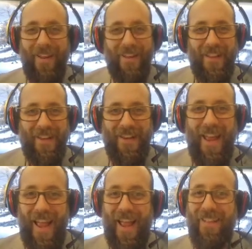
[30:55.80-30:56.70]
and
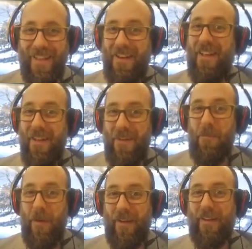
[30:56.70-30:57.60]
then
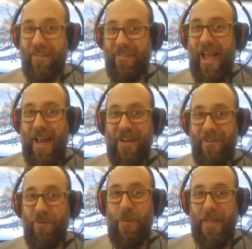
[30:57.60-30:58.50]
Buck decided
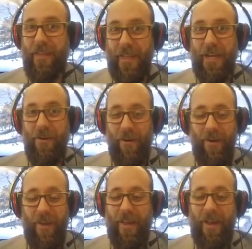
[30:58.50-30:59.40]
to be the leader.
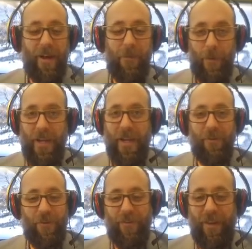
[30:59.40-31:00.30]
Uh, pretty
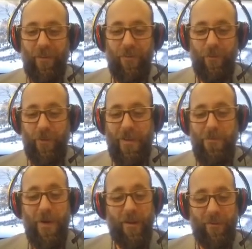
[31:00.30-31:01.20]
interesting. This is really Buck's